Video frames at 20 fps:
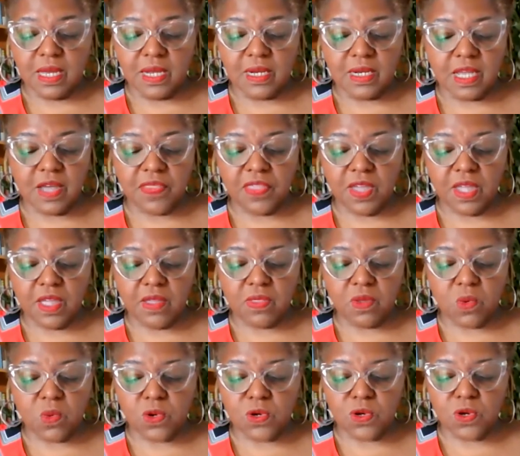Nothing in
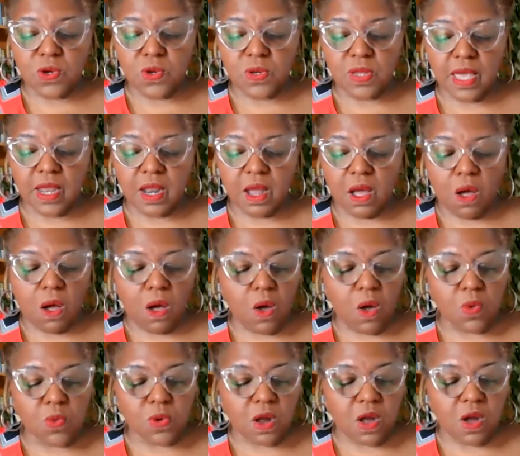the world at
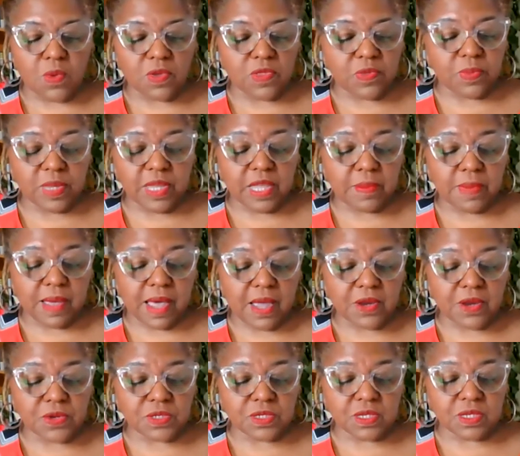all wrong with being by
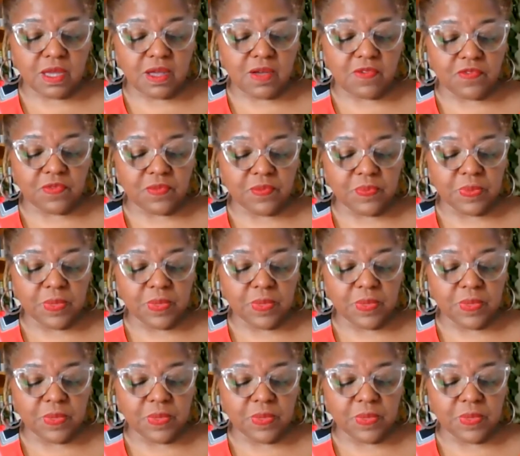yourself.